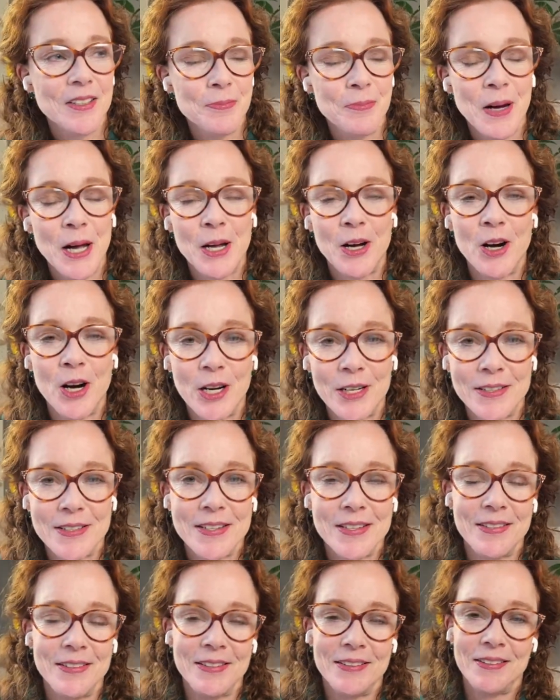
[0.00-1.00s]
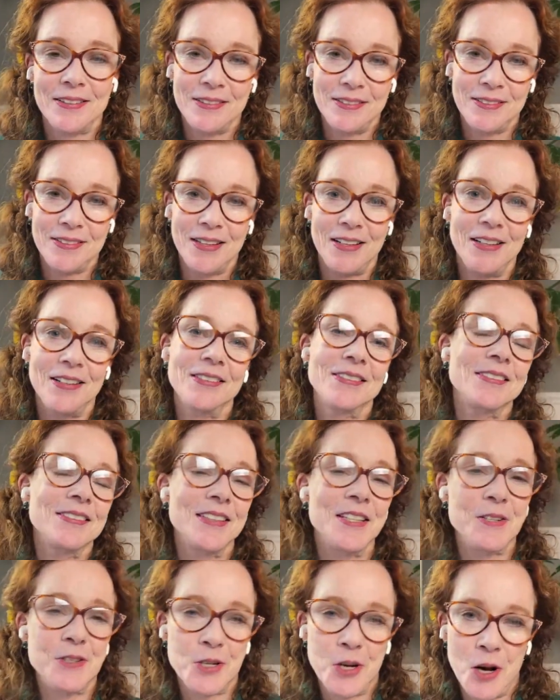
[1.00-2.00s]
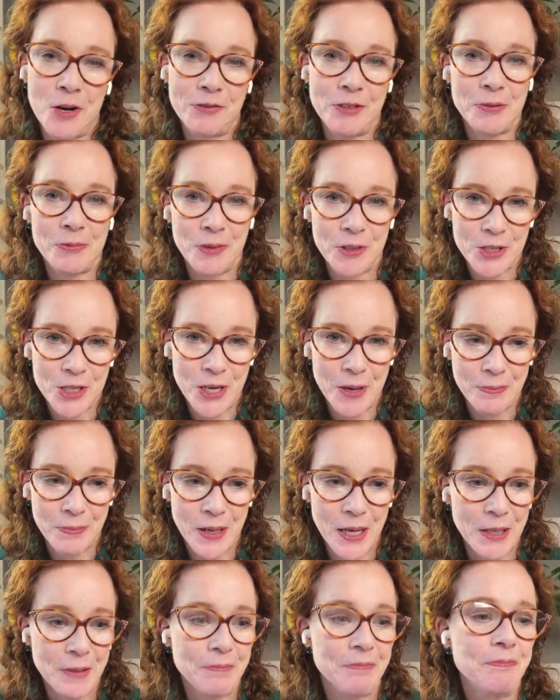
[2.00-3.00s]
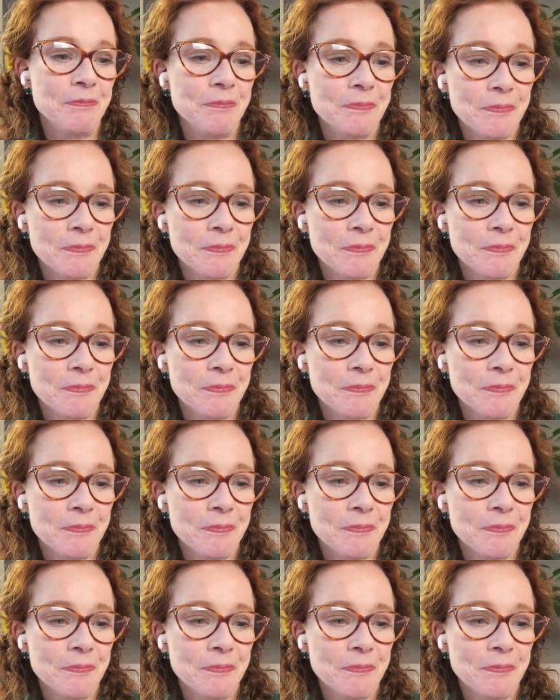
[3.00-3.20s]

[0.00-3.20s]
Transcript: my heart is often with Champagne.